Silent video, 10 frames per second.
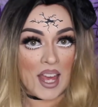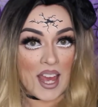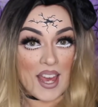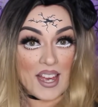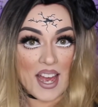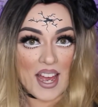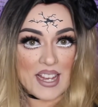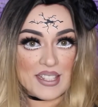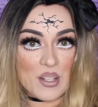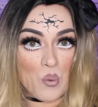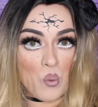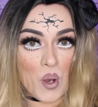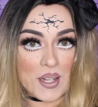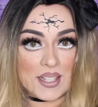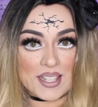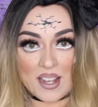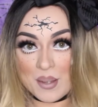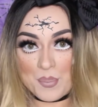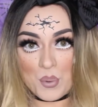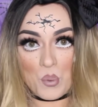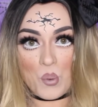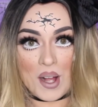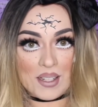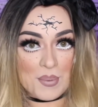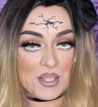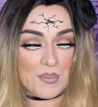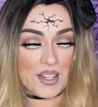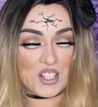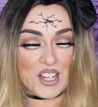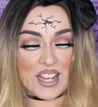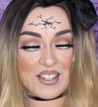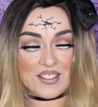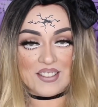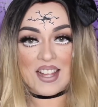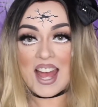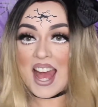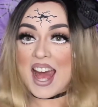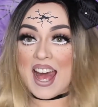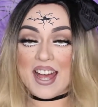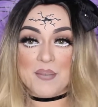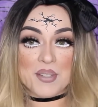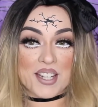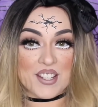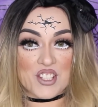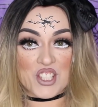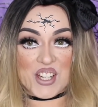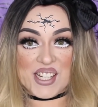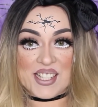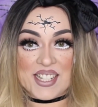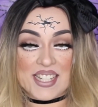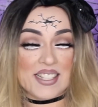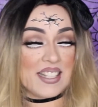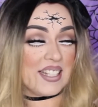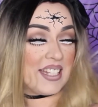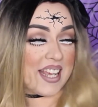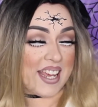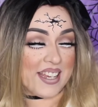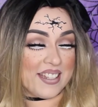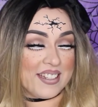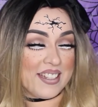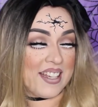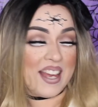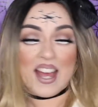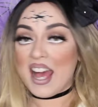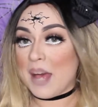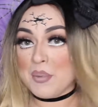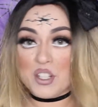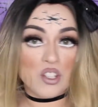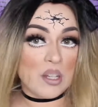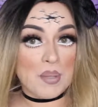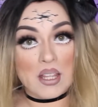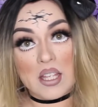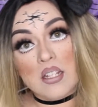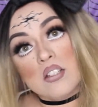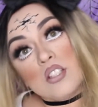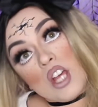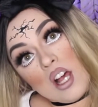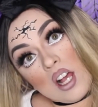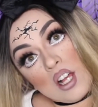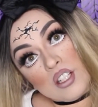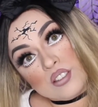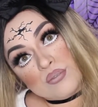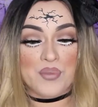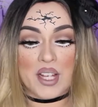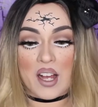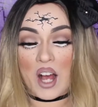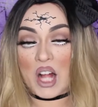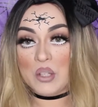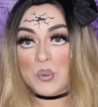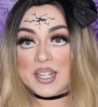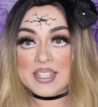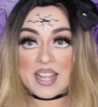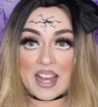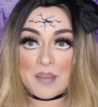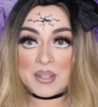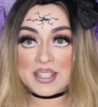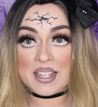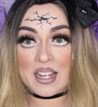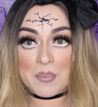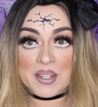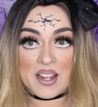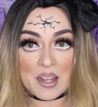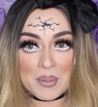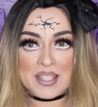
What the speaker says: Hey guys, what's up? Welcome to my channel. I'm Christian and today I'm a creepy little doll. Halloween time, it's coming up.